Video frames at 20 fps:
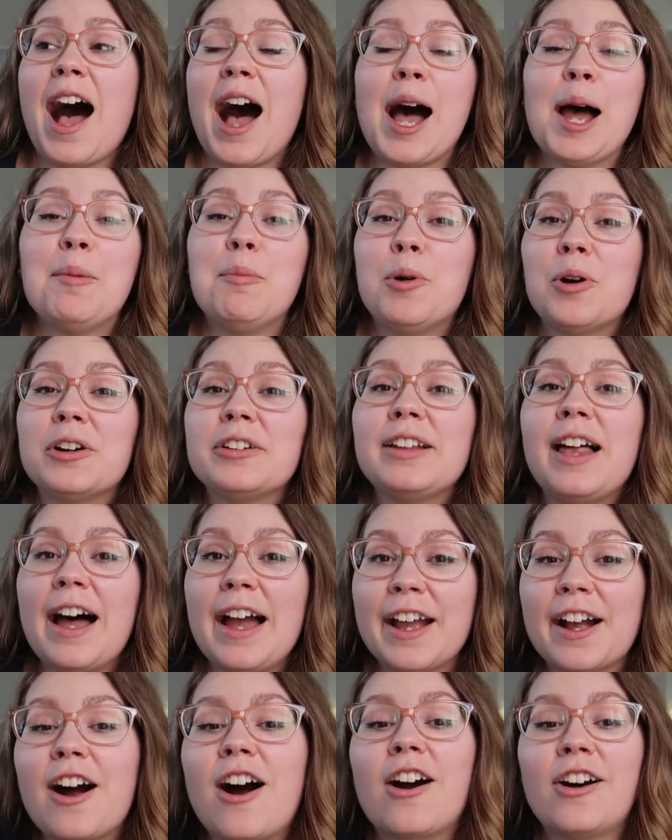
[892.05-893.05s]
I'm more
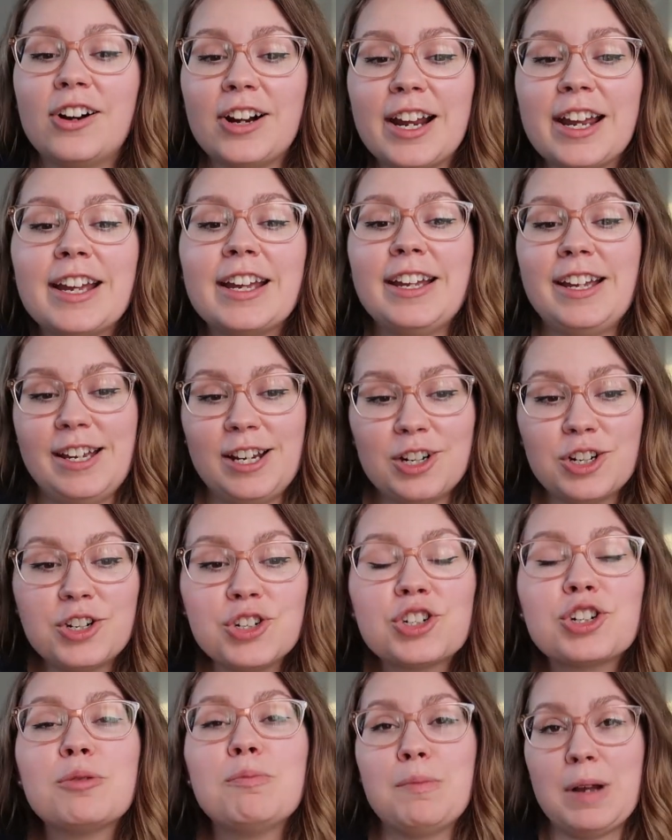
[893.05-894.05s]
like, all right,
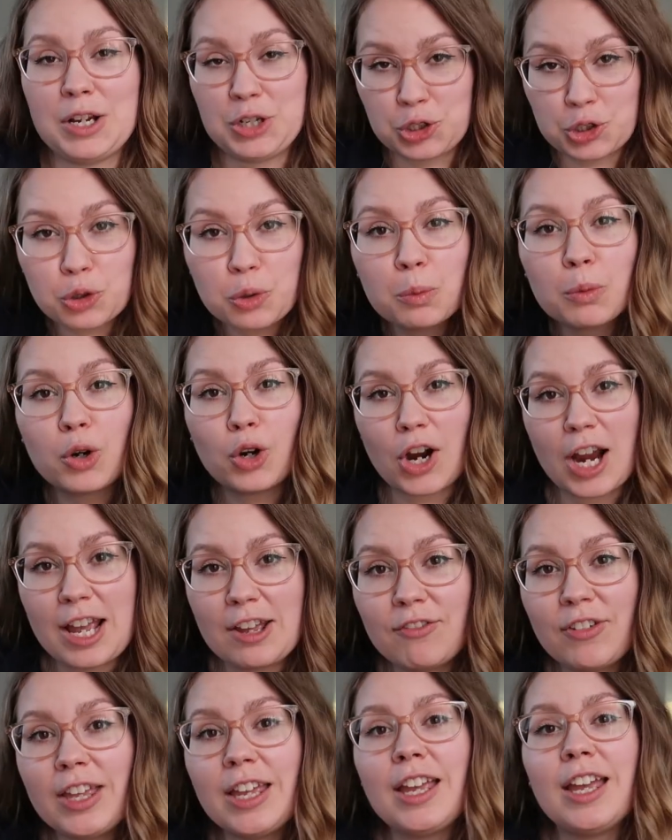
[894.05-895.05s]
here's your mushroom
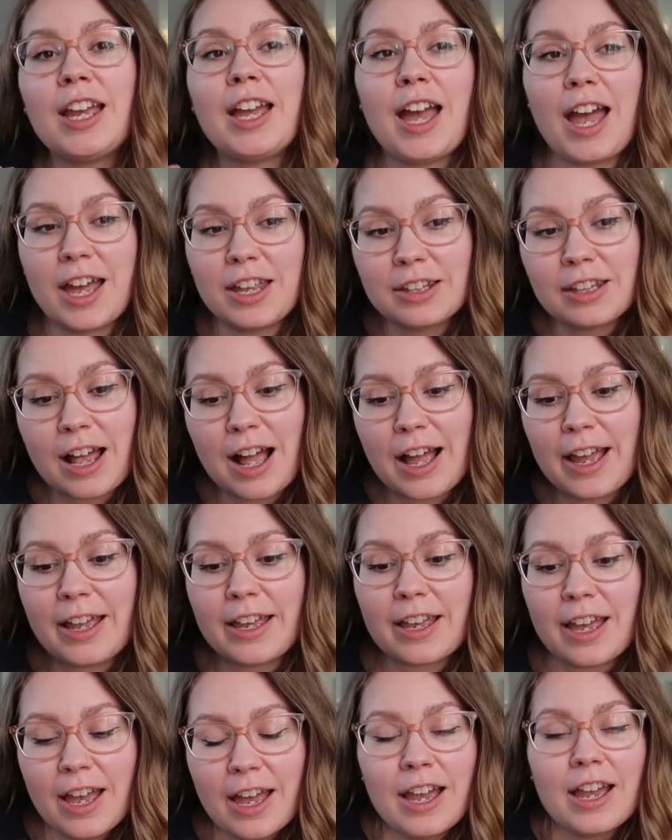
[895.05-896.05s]
gravy and
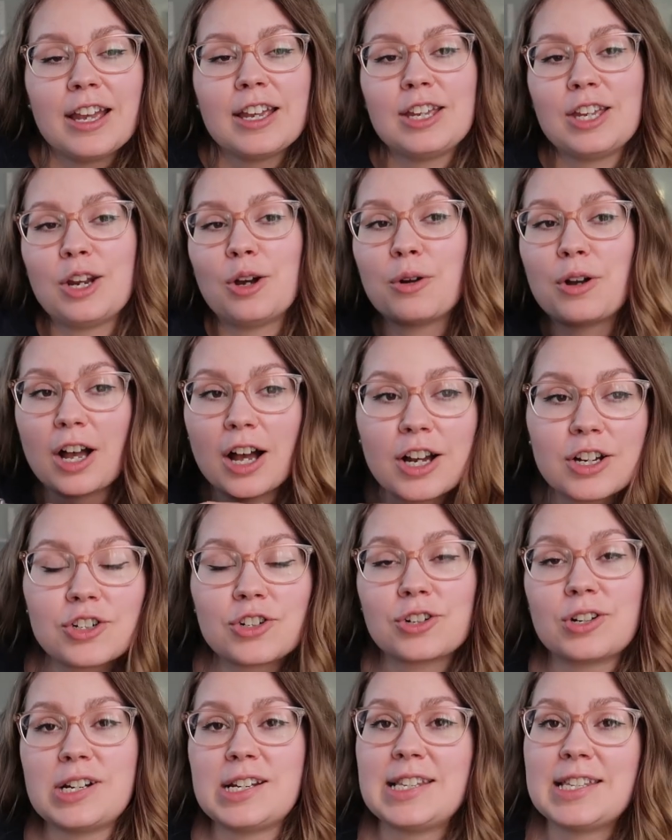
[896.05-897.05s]
like, you know,
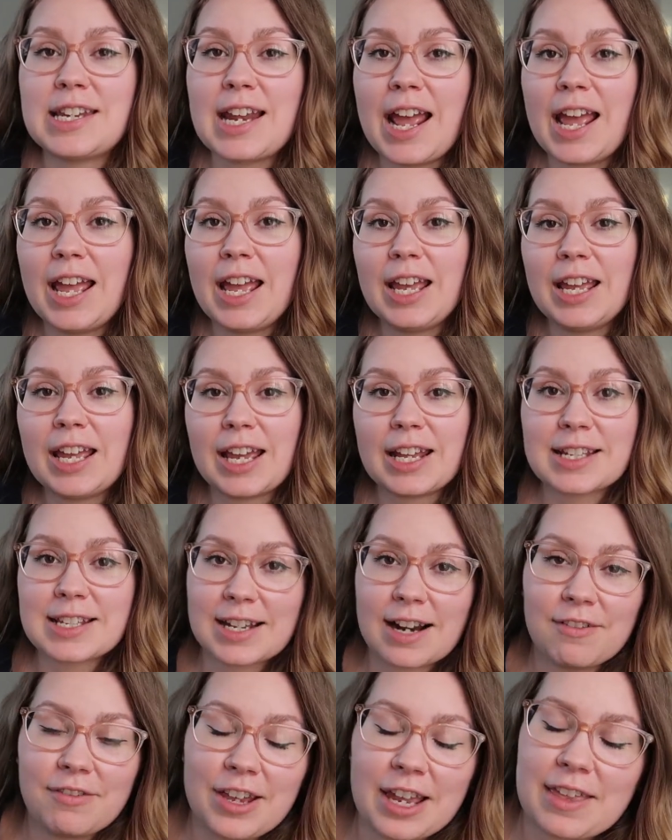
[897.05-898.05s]
country steak and
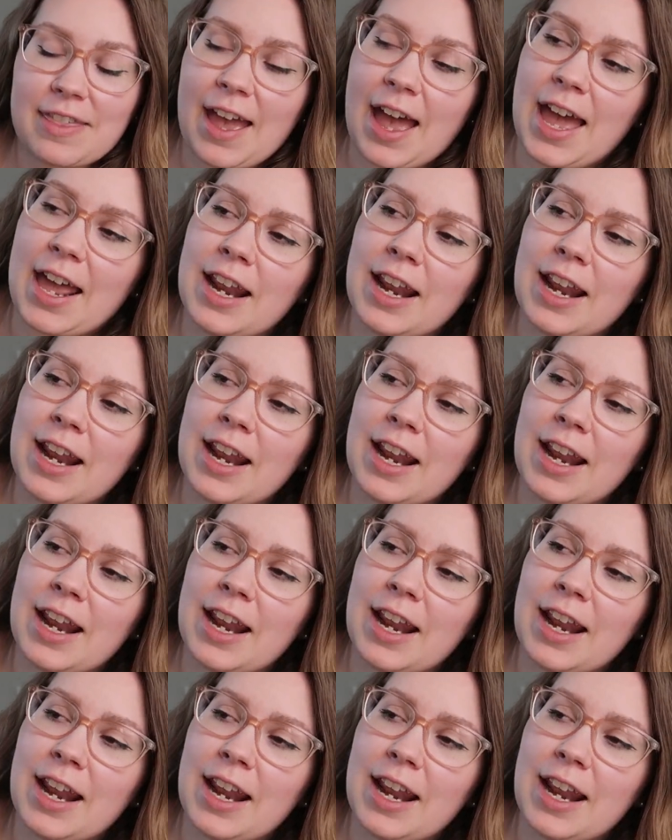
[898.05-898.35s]
stuff like that.